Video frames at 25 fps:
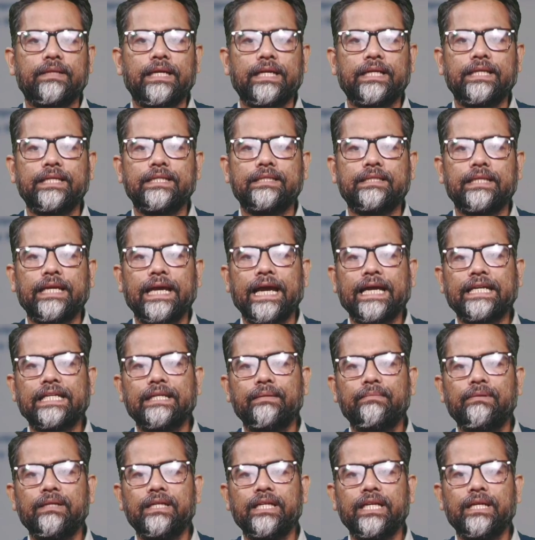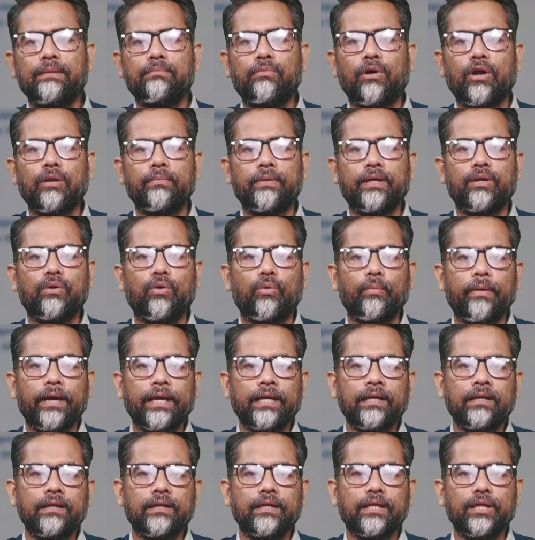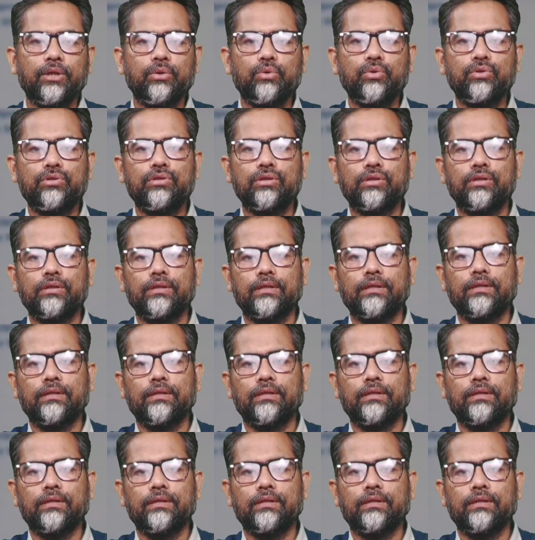that is, actively involving women, youth,